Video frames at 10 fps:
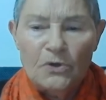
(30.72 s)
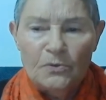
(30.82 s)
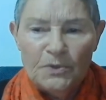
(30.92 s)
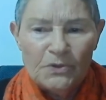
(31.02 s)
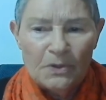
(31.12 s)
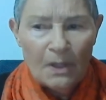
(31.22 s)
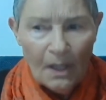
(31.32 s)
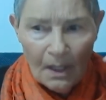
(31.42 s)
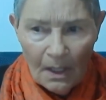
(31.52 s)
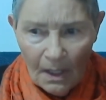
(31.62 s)
Commission.
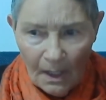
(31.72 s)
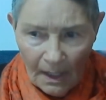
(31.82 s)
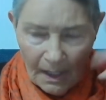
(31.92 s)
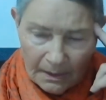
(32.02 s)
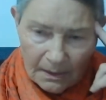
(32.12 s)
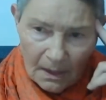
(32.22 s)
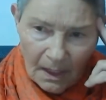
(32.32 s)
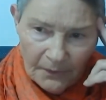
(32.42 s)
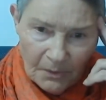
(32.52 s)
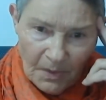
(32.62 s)
And I
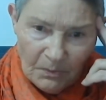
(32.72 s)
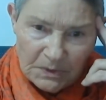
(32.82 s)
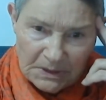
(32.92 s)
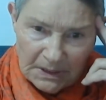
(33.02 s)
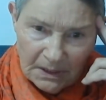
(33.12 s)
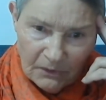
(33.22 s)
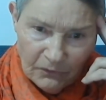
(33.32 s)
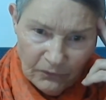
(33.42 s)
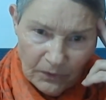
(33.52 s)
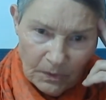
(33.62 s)
remember seeing a
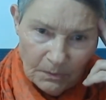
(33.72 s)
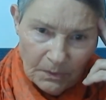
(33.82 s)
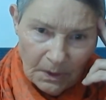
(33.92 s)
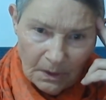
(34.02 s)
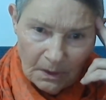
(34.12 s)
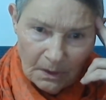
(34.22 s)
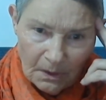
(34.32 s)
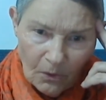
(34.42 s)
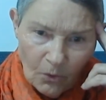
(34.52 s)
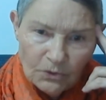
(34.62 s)
film
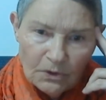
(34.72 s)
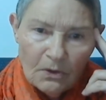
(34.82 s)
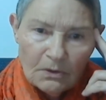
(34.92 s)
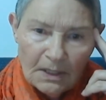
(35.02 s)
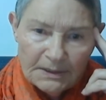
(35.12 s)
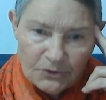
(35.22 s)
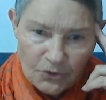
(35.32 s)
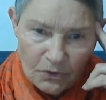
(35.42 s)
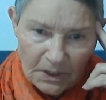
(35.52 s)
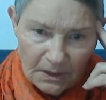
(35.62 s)
called A Long Night's
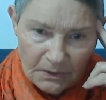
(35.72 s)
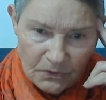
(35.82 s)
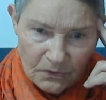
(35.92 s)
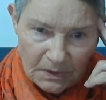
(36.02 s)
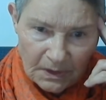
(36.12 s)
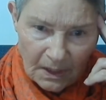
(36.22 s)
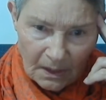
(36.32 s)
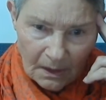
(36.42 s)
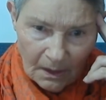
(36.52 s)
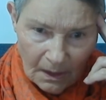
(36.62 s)
Journey into the
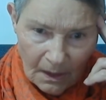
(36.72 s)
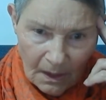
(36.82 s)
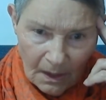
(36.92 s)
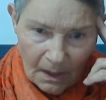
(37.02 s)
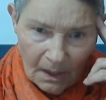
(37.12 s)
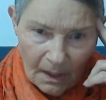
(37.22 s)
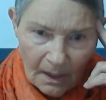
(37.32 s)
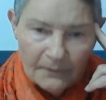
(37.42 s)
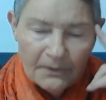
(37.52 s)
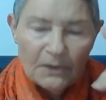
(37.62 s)
Day.
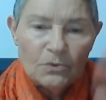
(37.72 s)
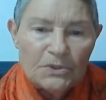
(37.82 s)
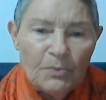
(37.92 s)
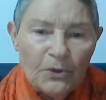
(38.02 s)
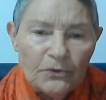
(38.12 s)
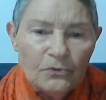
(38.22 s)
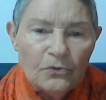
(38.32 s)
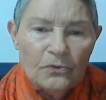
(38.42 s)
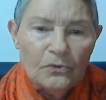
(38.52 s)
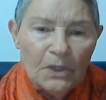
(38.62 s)
And that was about the
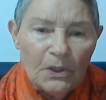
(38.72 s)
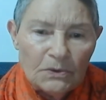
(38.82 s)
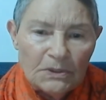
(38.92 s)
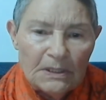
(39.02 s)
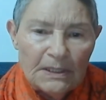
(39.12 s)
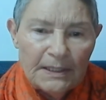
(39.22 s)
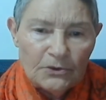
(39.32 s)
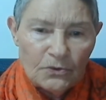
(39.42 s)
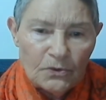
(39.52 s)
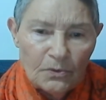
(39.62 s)
Truth and
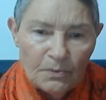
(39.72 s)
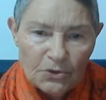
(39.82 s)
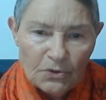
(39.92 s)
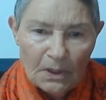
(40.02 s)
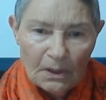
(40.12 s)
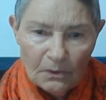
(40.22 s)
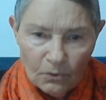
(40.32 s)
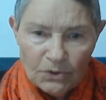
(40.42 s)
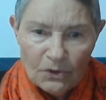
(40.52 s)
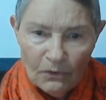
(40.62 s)
Reconciliation Commission. And it
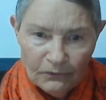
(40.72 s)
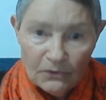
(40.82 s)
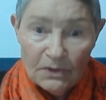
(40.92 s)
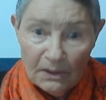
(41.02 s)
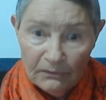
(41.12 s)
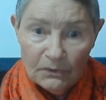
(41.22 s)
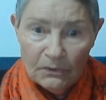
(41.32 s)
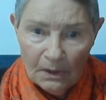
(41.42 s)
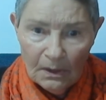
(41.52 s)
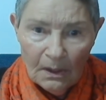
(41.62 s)
was after David
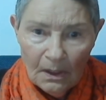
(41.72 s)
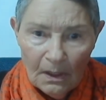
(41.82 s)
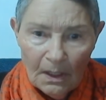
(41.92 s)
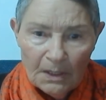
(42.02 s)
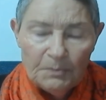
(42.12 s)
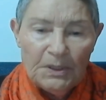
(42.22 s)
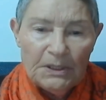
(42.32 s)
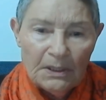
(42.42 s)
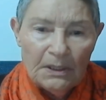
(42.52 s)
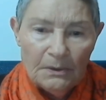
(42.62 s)
had
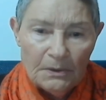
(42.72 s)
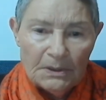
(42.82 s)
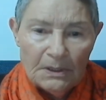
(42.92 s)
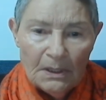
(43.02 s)
been killed.